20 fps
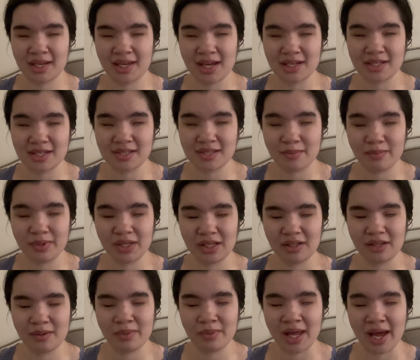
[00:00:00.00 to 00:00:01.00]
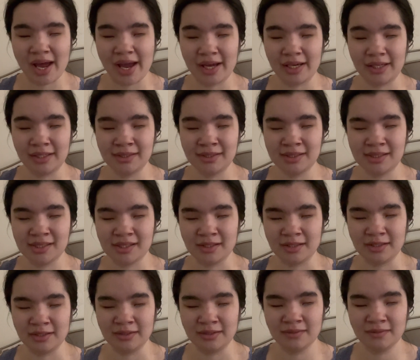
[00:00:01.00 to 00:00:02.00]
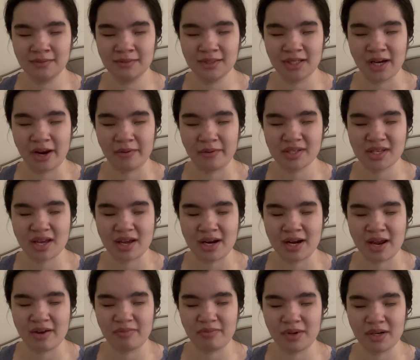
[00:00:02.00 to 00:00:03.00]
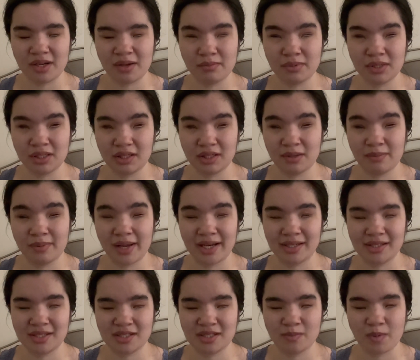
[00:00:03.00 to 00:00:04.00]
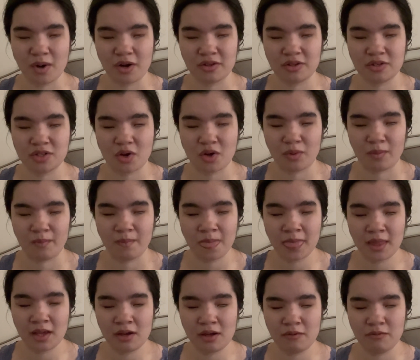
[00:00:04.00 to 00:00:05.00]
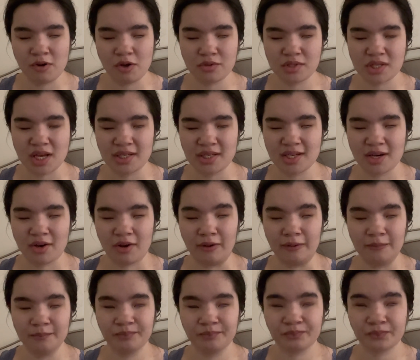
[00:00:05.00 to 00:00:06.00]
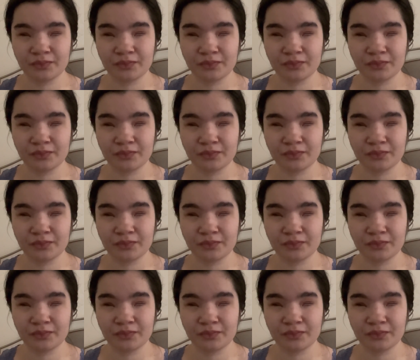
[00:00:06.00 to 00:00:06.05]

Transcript: yeah, she's completely blind, and and I've been completely blind since birth, so no sight at all.